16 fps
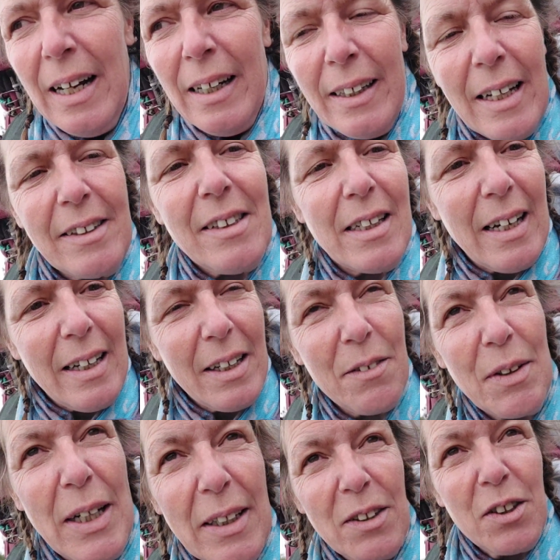Yesterday
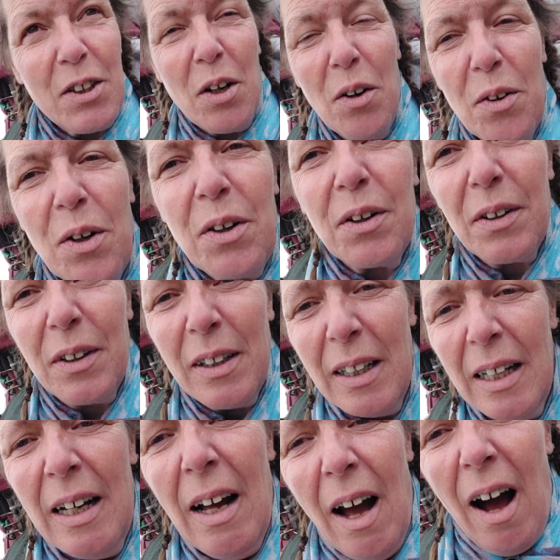evening, so
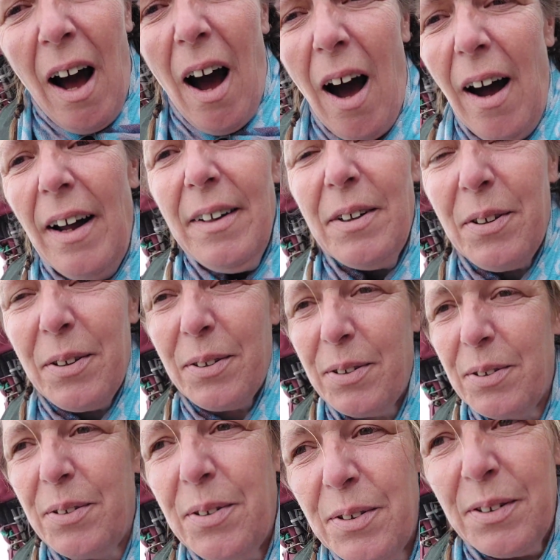I'd
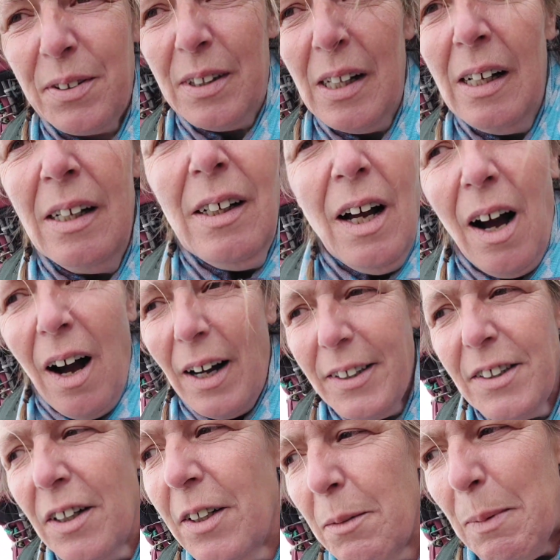
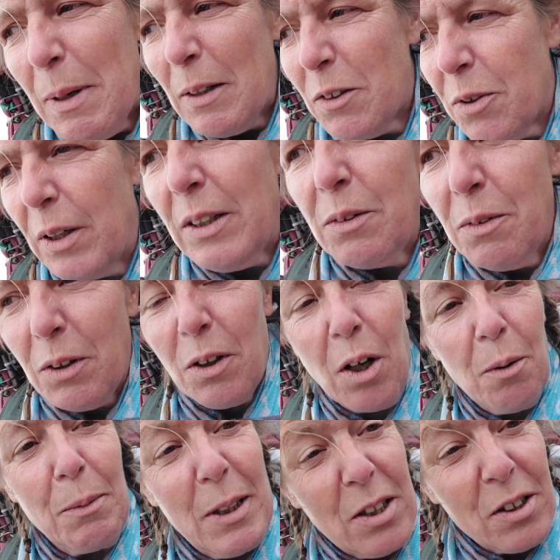done about 21
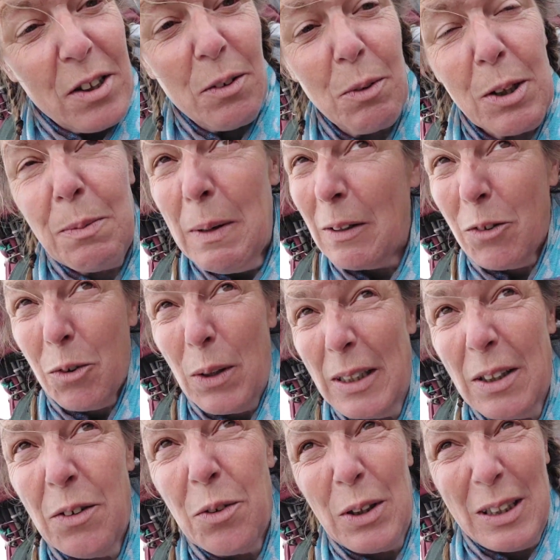kilometers. It was about
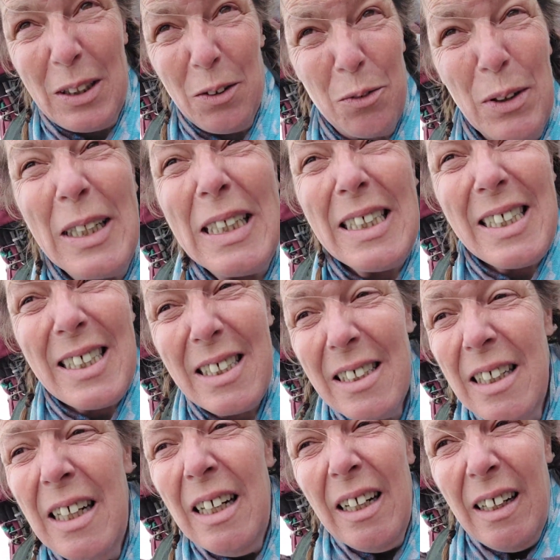23 degrees.
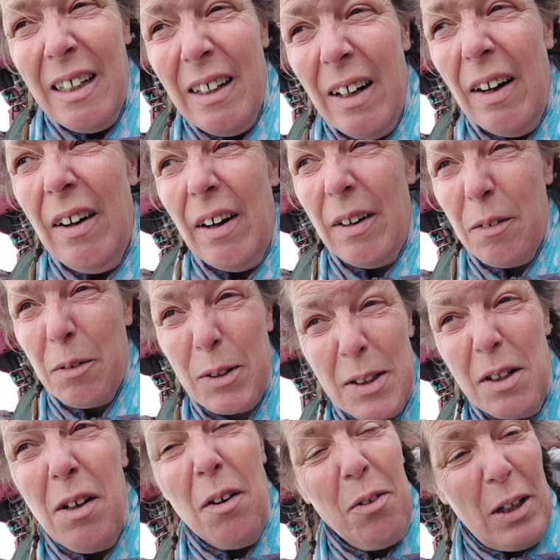It was
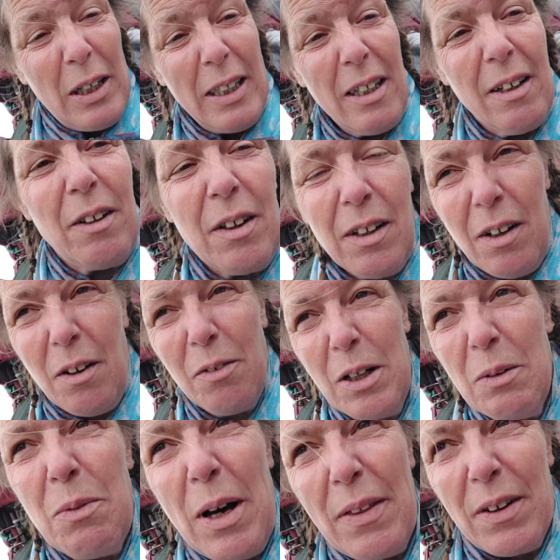lovely, lovely
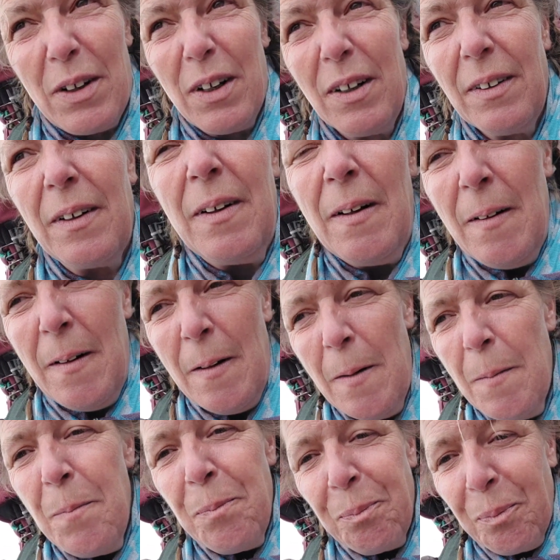weather.
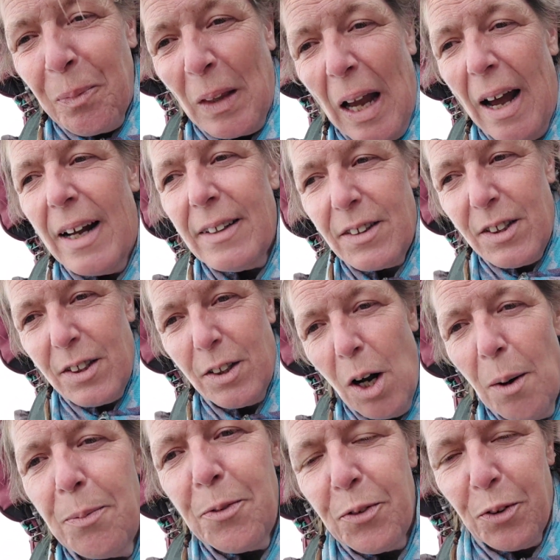I had
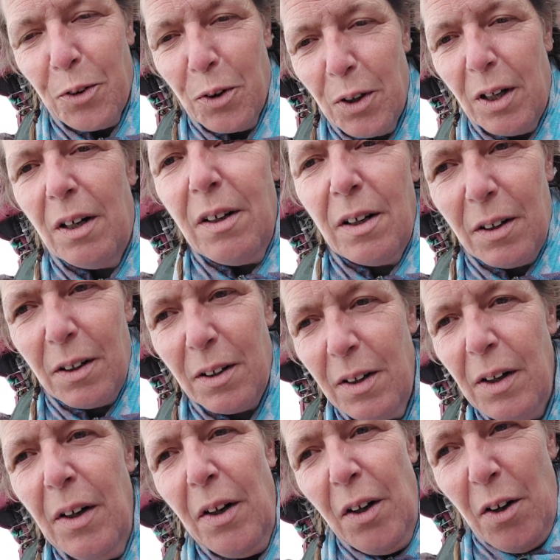stopped for
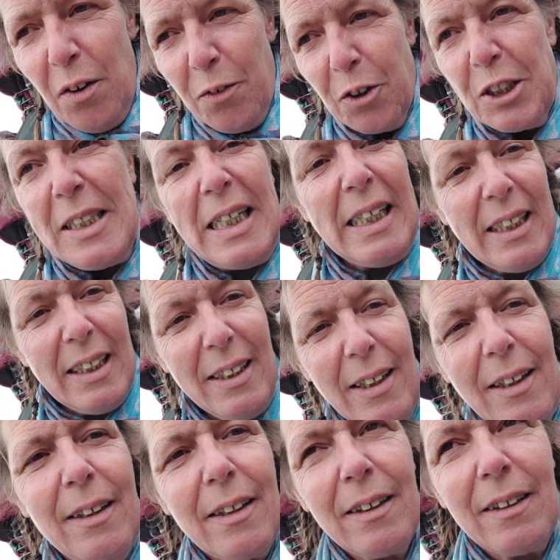tea,